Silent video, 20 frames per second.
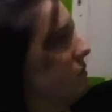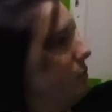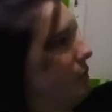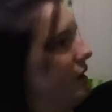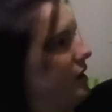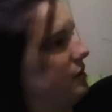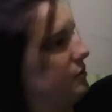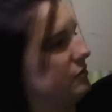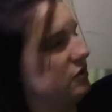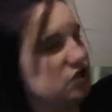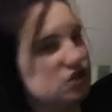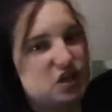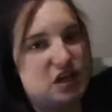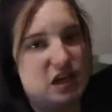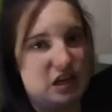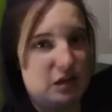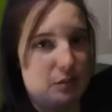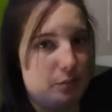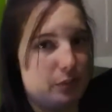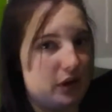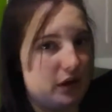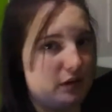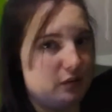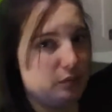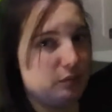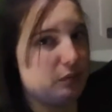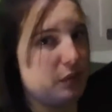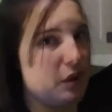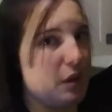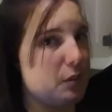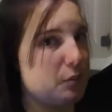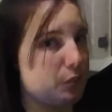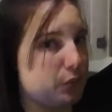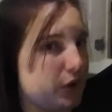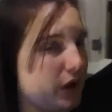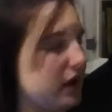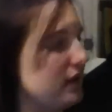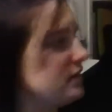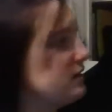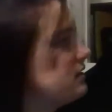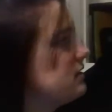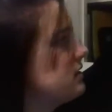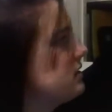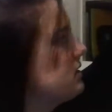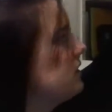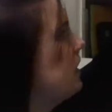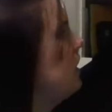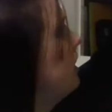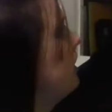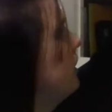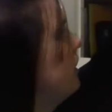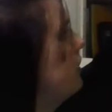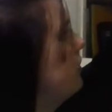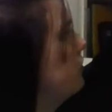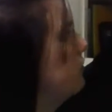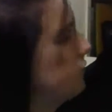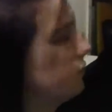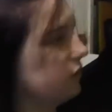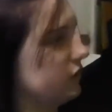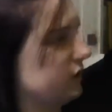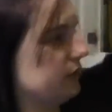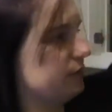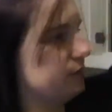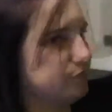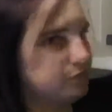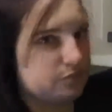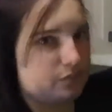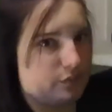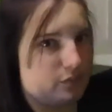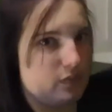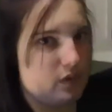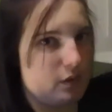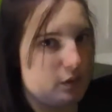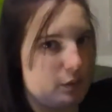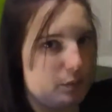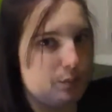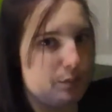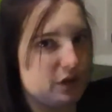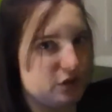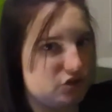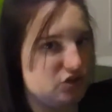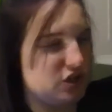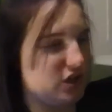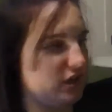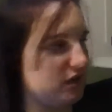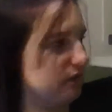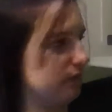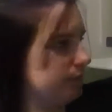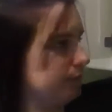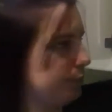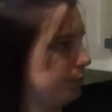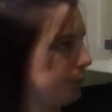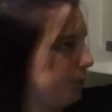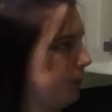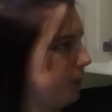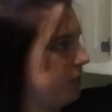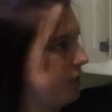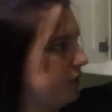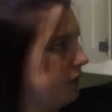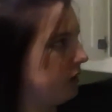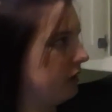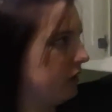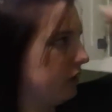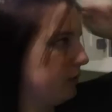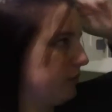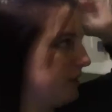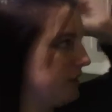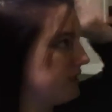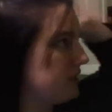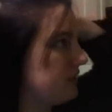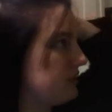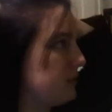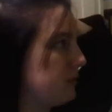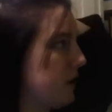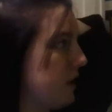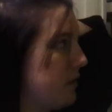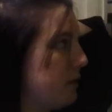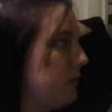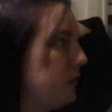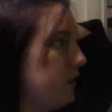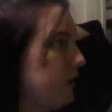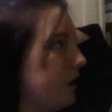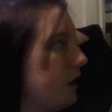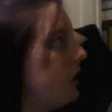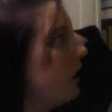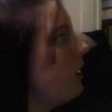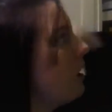the button machine and button press for punching the pieces of paper.